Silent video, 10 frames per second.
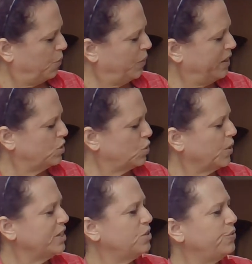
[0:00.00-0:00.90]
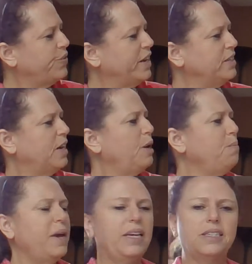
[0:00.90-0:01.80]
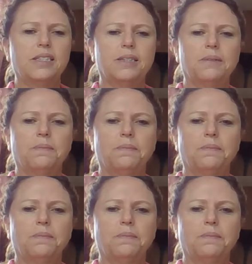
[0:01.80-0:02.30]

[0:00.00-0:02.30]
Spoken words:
it's trying to find a mate.